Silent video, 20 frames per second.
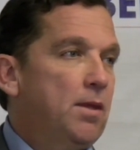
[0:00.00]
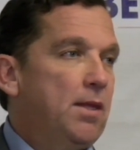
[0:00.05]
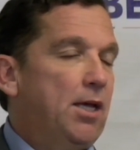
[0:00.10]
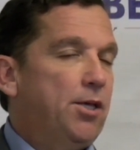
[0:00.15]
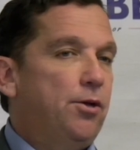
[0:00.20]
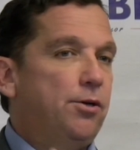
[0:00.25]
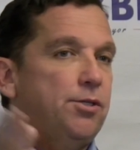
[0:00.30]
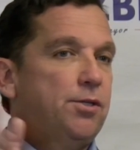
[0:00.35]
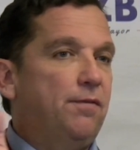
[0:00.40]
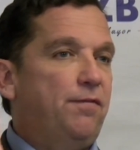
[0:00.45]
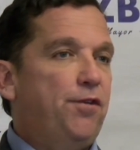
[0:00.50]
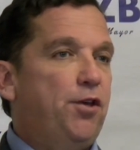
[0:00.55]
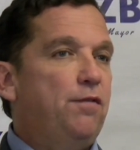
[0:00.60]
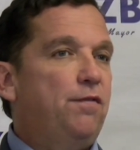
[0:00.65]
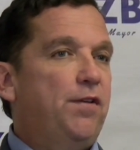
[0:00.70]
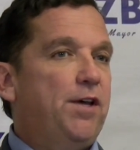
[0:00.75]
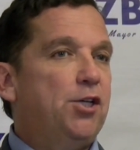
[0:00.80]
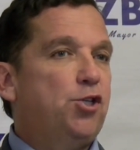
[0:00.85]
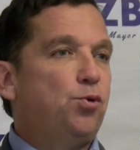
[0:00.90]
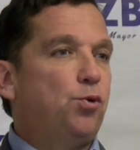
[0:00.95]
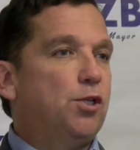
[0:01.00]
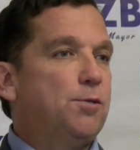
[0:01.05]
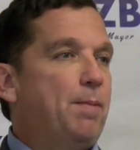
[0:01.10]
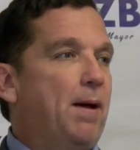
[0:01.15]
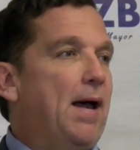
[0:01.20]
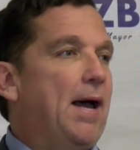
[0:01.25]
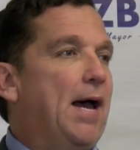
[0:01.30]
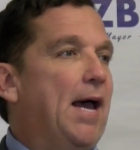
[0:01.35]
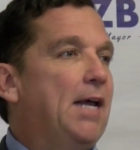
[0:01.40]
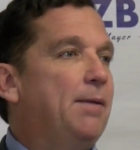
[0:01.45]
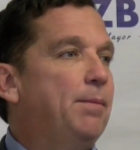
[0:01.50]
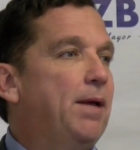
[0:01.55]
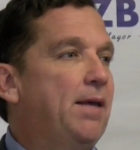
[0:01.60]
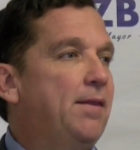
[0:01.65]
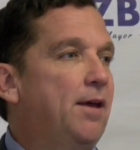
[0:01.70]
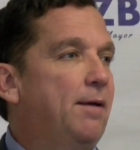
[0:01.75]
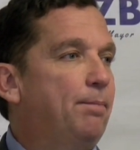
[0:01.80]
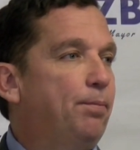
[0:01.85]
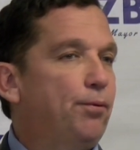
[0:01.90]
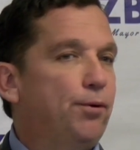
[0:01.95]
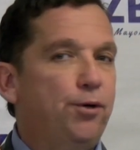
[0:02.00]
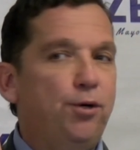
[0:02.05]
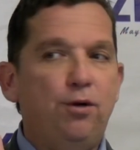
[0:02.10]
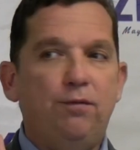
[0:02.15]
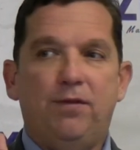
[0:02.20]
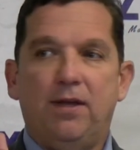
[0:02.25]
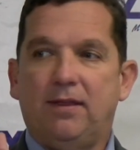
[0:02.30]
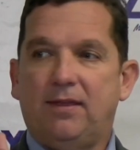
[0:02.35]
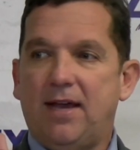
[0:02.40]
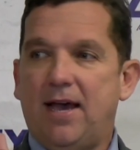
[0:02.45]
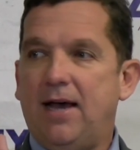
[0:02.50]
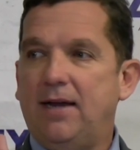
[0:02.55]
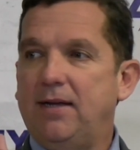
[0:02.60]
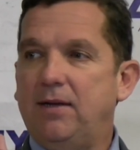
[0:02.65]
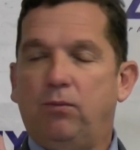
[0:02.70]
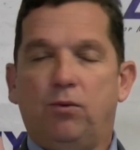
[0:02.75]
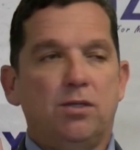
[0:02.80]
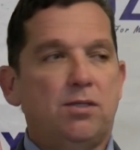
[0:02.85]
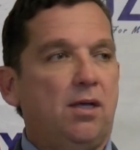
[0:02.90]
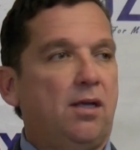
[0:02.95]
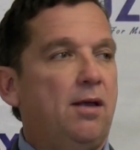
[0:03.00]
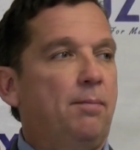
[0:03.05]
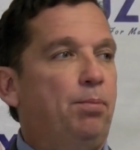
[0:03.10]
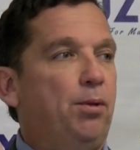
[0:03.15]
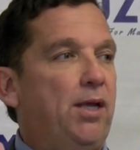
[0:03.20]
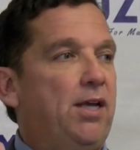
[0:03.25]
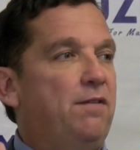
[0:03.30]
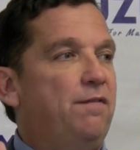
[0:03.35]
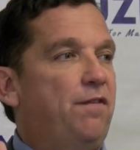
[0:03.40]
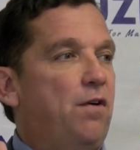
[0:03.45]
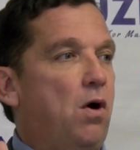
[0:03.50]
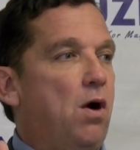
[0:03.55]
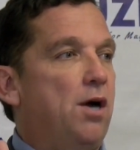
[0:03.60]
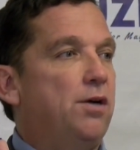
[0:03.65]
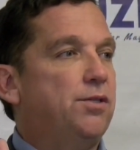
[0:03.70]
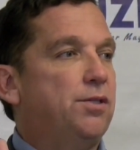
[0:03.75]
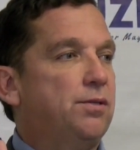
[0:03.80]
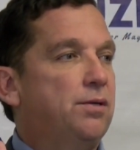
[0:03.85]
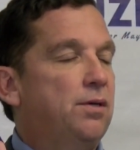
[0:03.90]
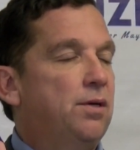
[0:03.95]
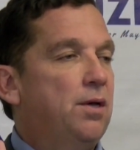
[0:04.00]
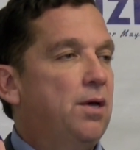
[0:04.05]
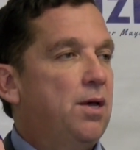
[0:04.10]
Now, there's a few visuals behind me that prove that was a complete farce.